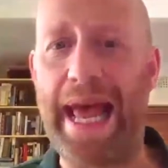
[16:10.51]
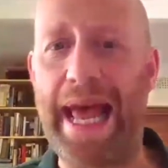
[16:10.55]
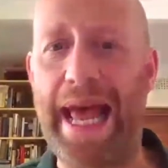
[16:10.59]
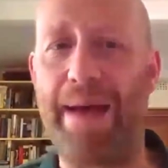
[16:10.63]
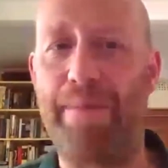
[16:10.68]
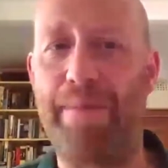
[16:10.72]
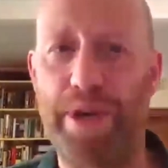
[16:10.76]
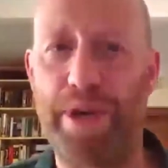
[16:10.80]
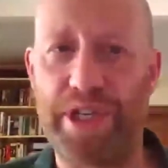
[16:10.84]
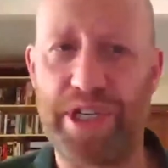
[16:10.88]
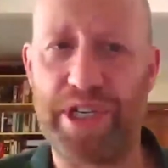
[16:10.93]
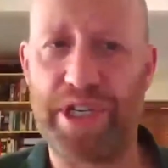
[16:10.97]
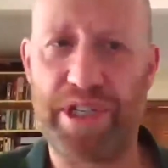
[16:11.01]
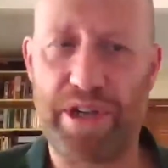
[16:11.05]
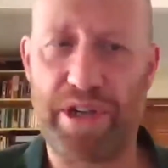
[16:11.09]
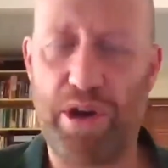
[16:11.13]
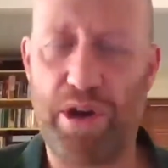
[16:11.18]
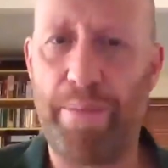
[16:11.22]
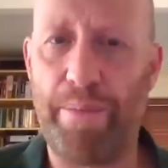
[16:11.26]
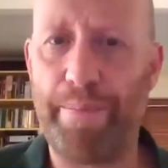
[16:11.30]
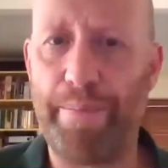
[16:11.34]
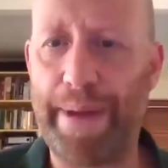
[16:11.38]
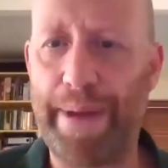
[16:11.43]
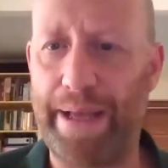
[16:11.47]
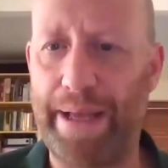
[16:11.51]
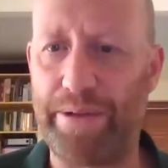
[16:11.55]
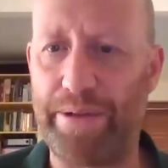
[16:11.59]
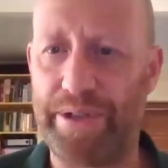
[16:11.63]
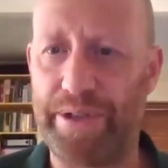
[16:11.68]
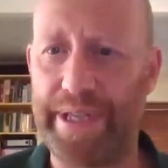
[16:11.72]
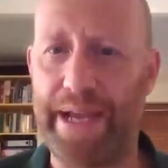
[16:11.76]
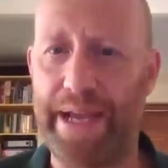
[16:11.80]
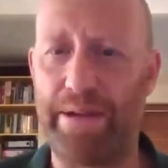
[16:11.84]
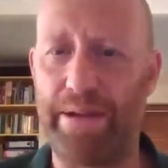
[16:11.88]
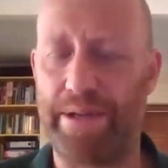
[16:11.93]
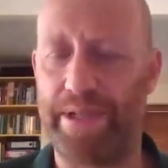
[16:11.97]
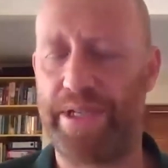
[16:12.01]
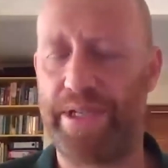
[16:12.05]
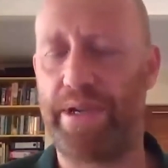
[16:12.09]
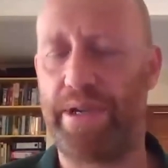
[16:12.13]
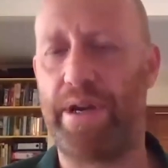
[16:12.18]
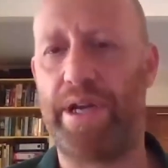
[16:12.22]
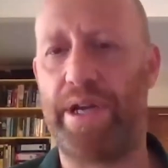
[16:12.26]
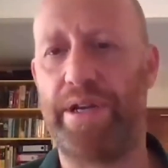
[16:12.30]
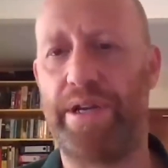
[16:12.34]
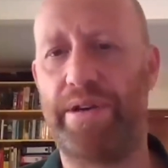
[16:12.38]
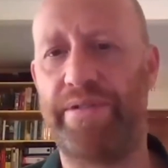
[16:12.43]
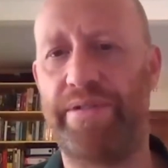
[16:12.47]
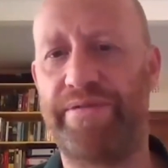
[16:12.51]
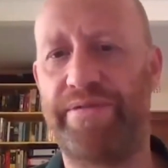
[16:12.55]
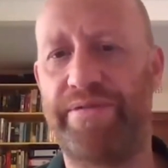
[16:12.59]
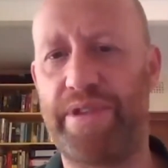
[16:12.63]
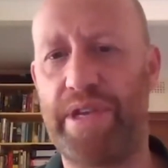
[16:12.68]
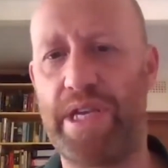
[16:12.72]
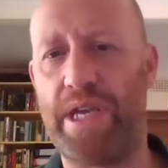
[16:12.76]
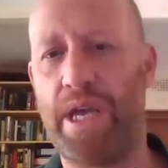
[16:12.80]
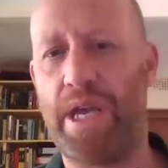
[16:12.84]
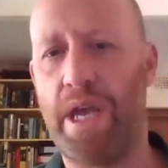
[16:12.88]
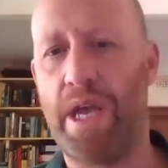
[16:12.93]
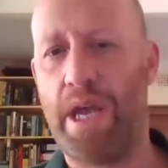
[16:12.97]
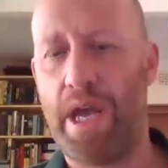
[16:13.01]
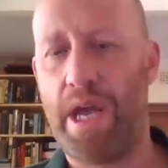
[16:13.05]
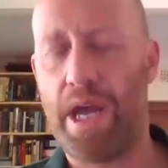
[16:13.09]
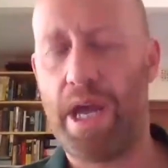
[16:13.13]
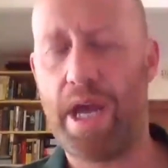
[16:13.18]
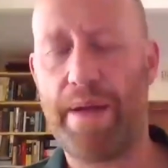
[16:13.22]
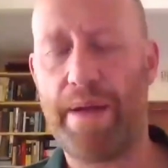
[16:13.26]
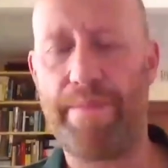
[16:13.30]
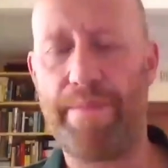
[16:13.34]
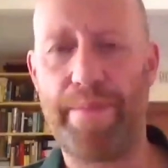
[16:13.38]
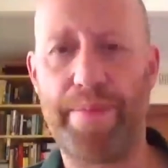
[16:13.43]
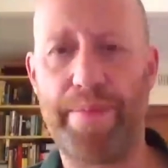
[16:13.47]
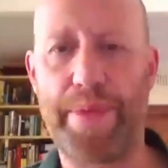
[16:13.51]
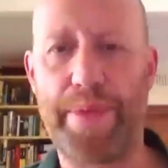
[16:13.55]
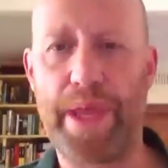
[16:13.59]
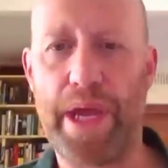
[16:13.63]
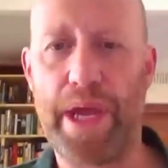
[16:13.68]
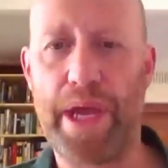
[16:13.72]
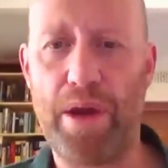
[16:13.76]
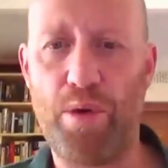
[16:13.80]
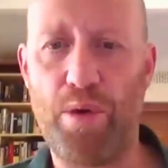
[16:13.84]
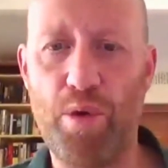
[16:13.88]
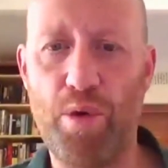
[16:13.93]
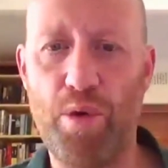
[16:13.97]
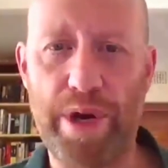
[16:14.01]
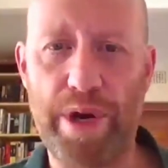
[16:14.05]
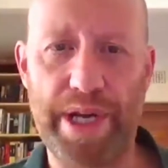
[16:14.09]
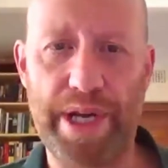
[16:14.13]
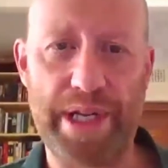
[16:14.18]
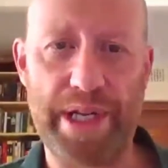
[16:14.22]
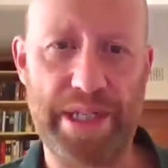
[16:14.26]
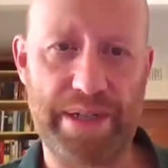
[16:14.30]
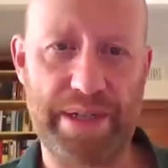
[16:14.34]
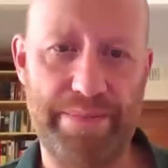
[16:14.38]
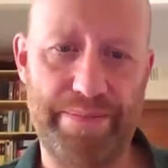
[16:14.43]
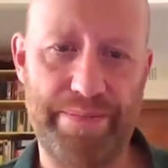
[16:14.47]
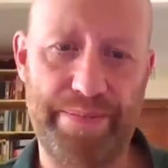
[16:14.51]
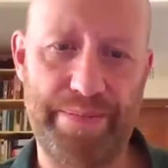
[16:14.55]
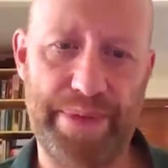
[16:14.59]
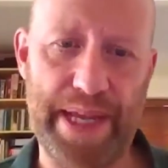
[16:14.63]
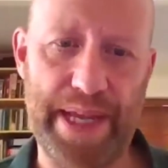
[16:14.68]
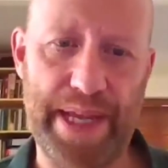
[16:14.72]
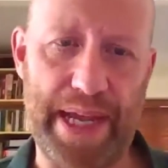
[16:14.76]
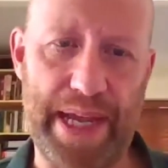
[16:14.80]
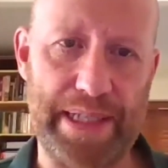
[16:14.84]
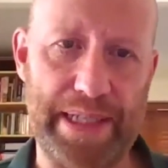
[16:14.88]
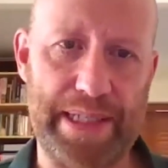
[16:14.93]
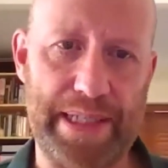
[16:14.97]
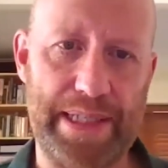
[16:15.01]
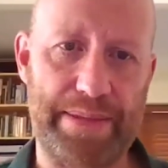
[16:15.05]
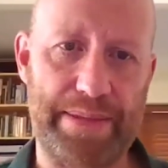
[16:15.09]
which is a compound on the outside of the organism. Next.